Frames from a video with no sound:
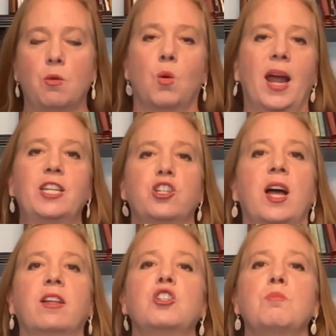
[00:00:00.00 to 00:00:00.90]
where I
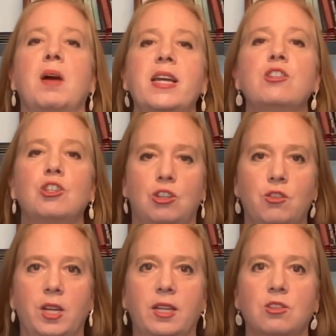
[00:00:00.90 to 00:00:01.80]
challenge my
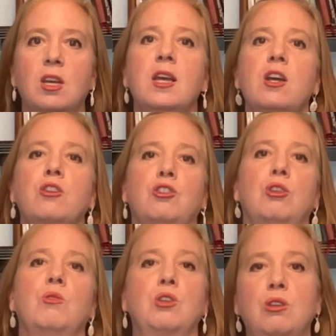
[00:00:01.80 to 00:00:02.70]
students
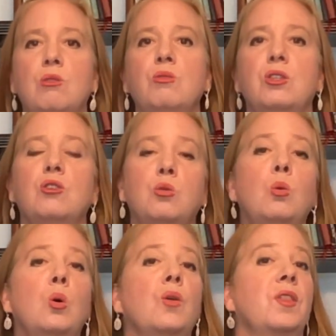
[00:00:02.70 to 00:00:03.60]
to use the
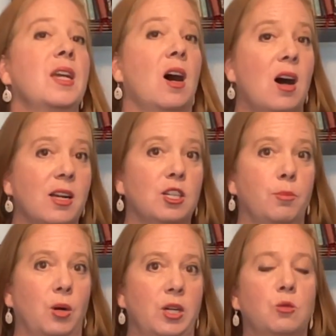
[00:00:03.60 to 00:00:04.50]
tool, the
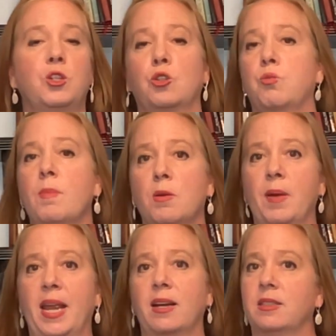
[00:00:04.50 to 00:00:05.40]
octopus, which is rubber
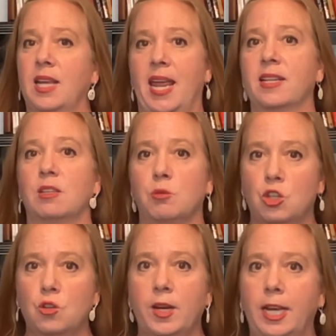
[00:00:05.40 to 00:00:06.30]
bands and some
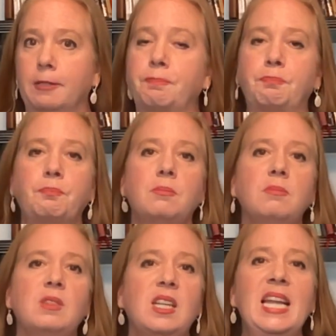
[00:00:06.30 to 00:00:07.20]
string,
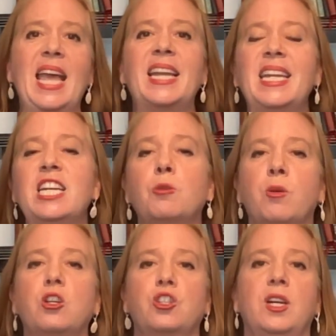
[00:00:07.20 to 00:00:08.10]
and each
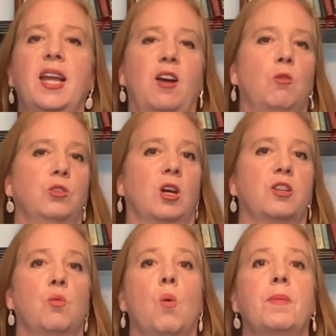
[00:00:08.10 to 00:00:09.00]
person holds
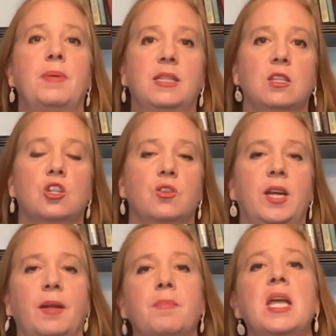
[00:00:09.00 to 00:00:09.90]
onto one piece of the
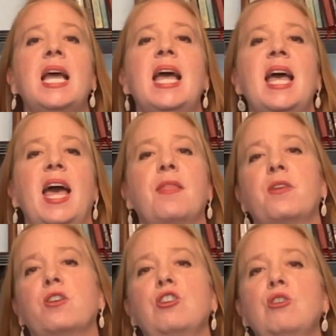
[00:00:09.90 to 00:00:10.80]
string and
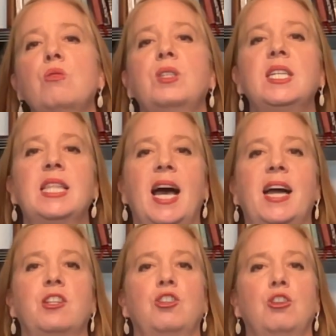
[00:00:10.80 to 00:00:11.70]
they're using
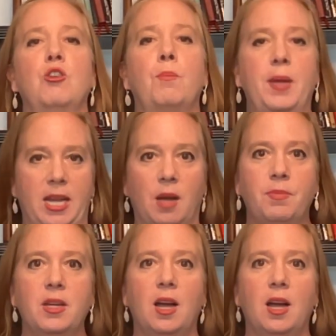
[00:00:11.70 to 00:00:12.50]
that to pick up the